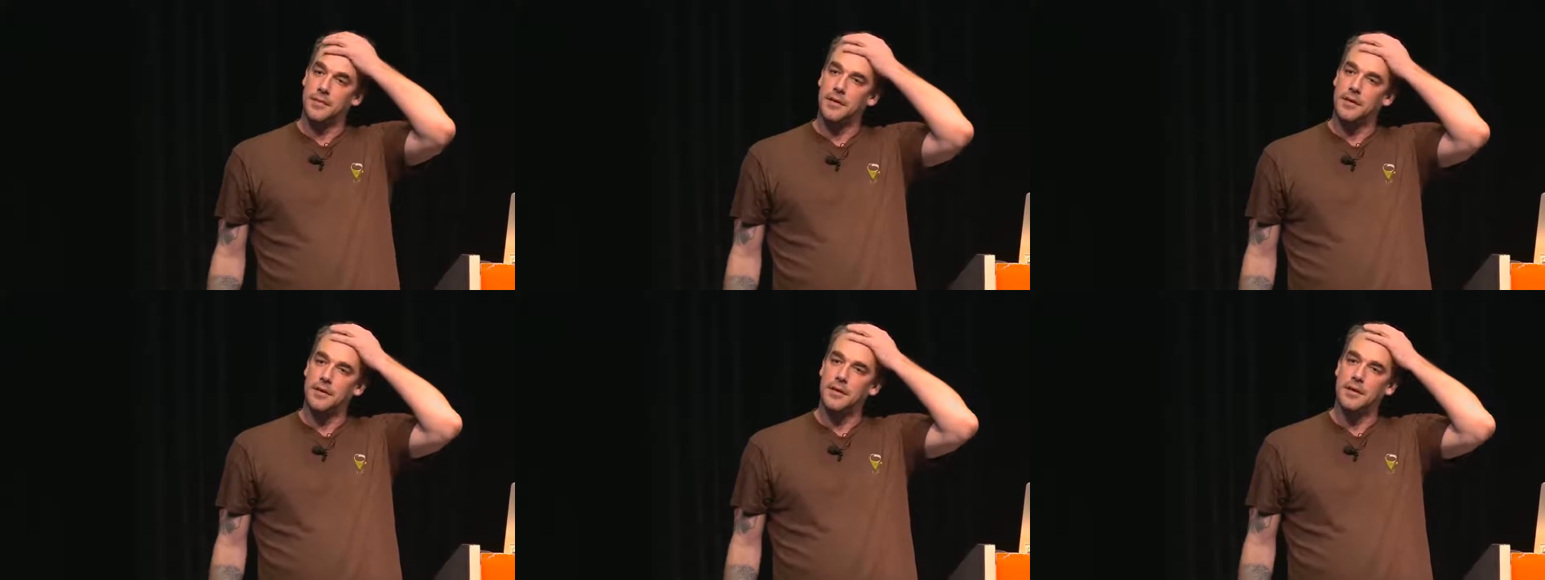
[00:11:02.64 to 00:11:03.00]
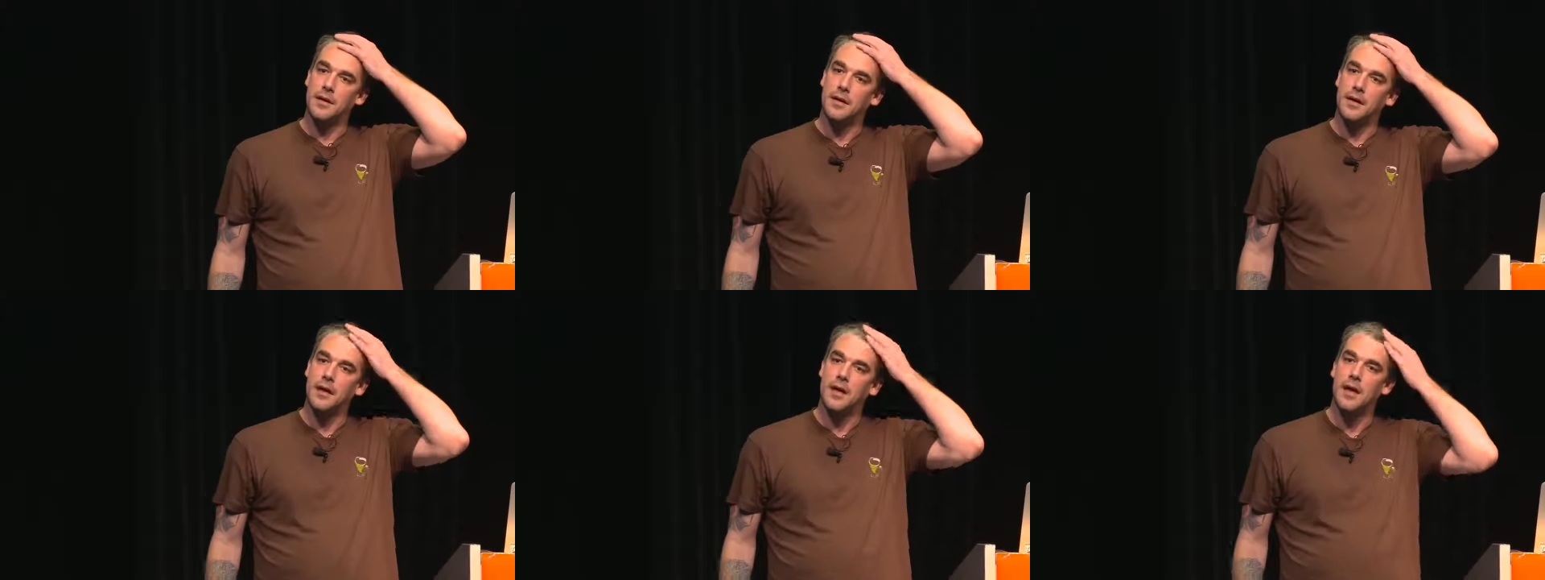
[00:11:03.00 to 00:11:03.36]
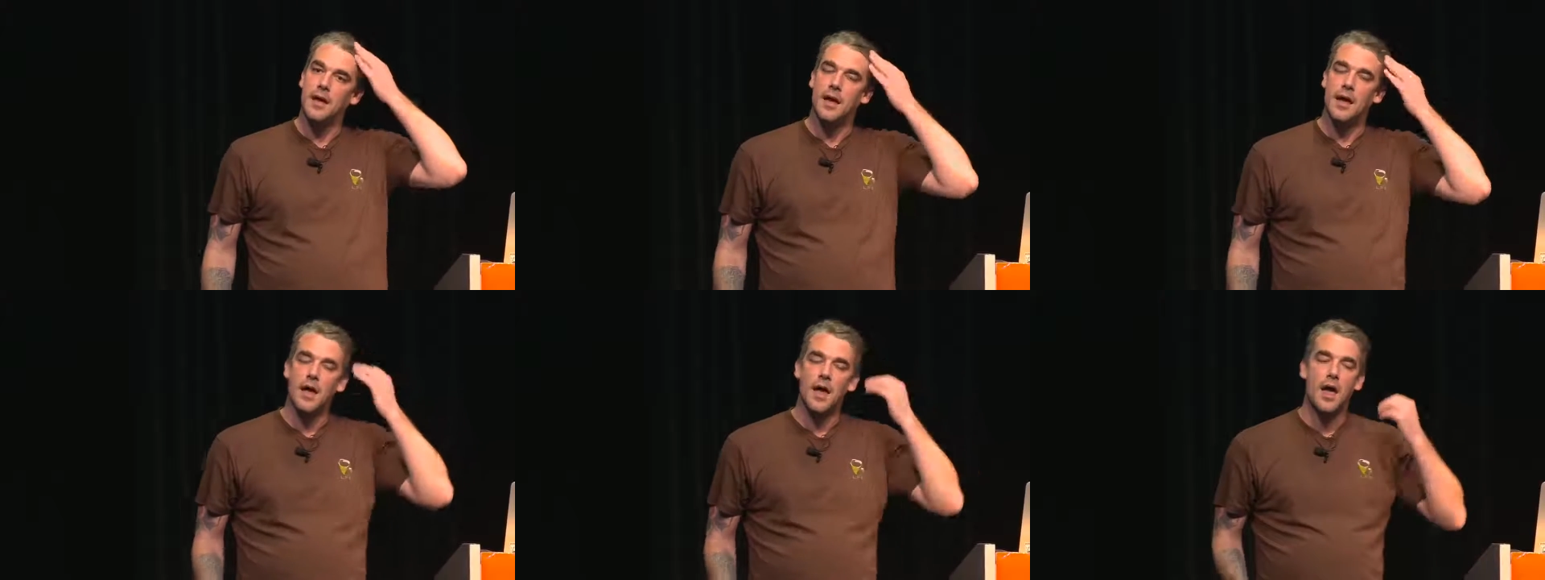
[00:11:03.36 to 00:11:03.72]

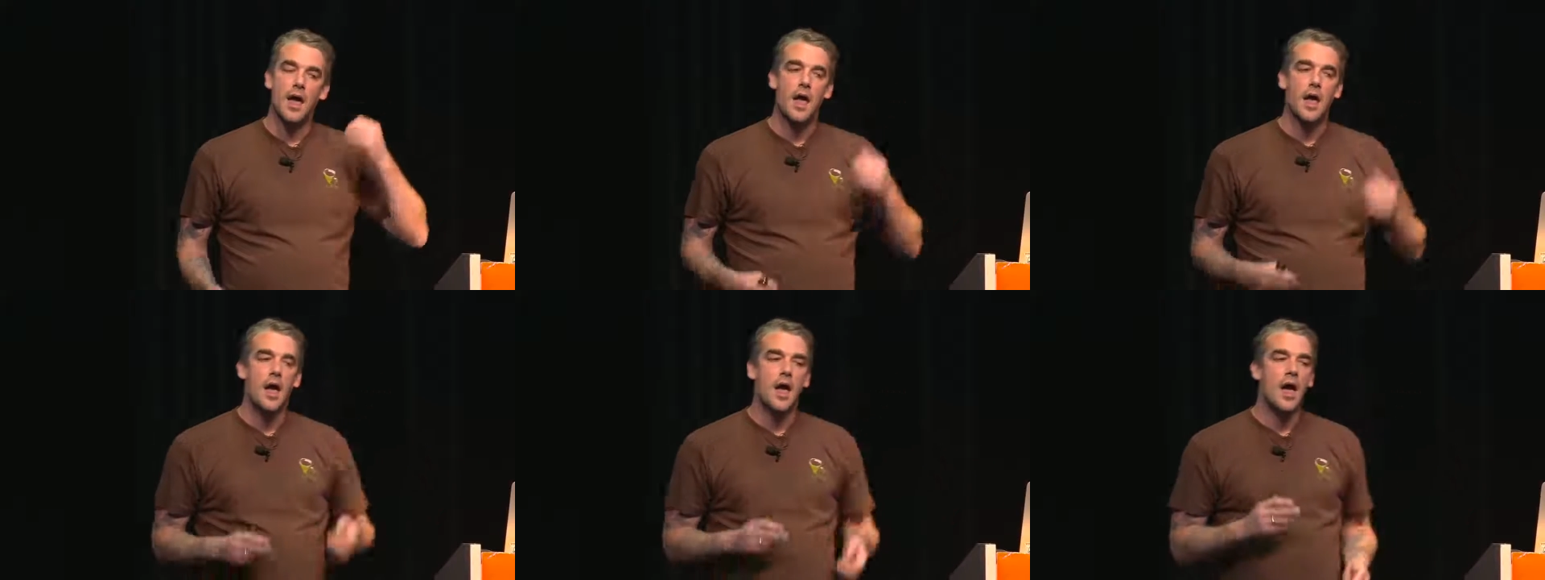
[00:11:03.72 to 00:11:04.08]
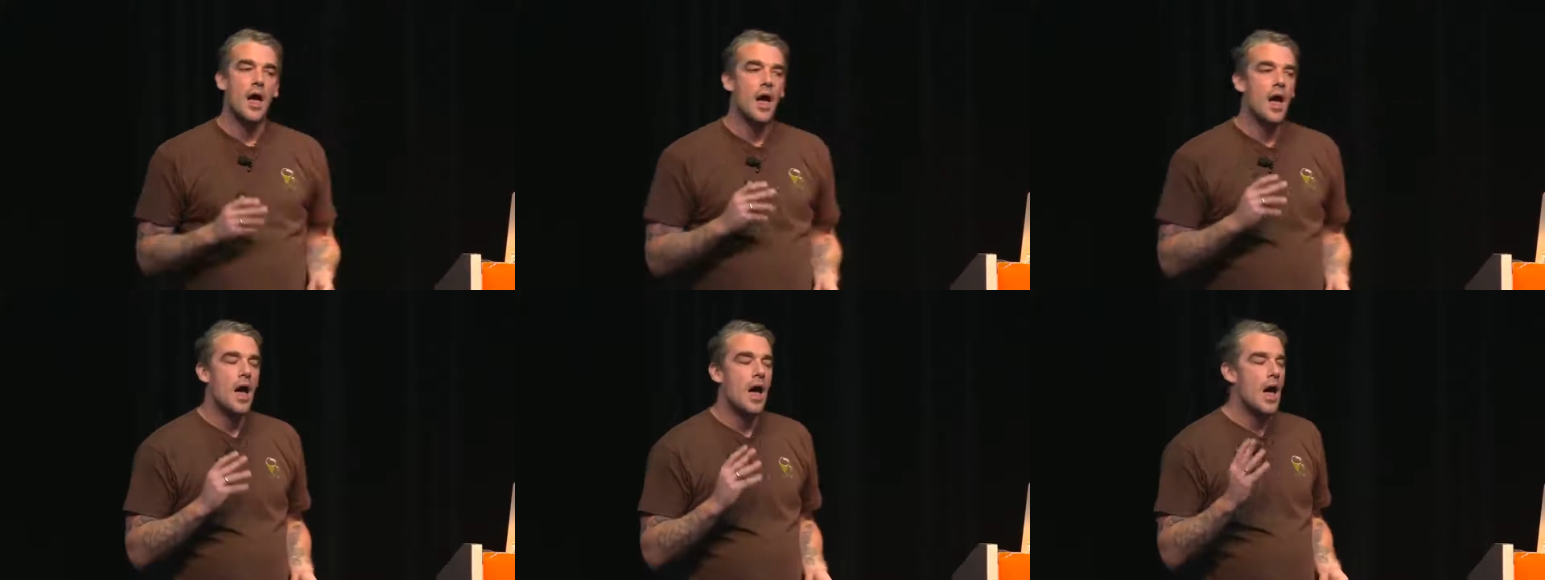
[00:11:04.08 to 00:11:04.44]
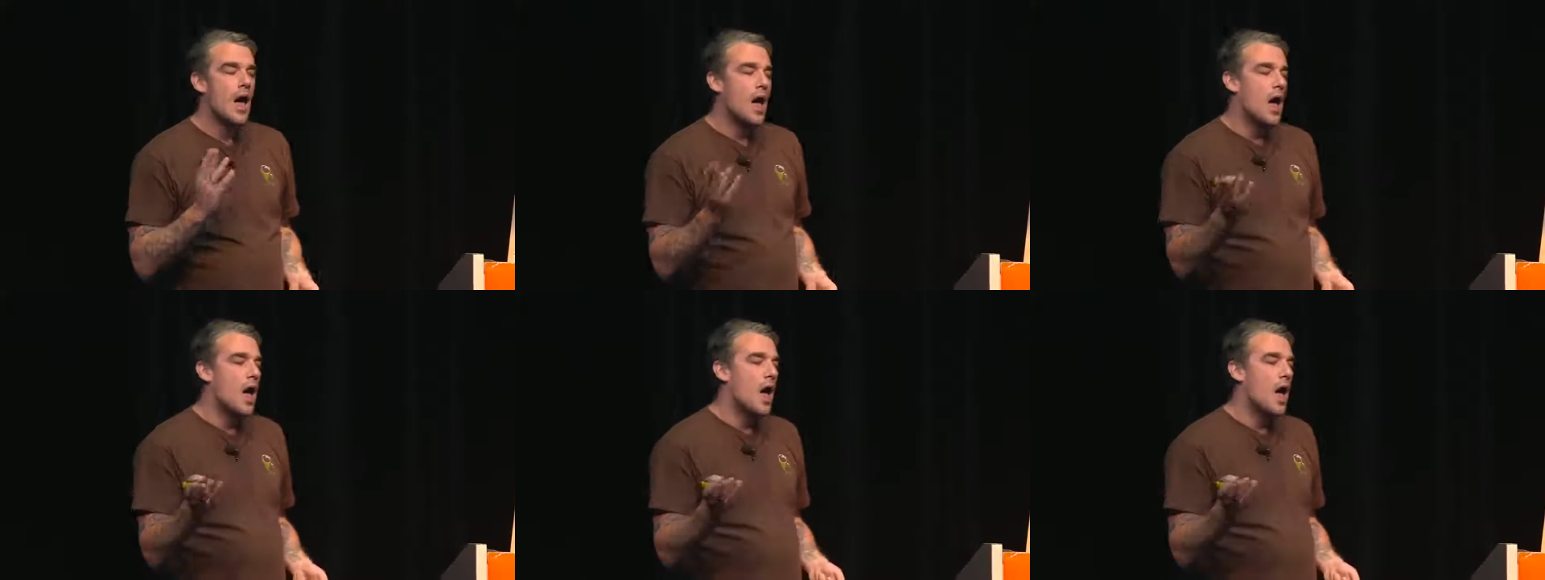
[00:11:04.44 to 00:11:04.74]
Nothing is said.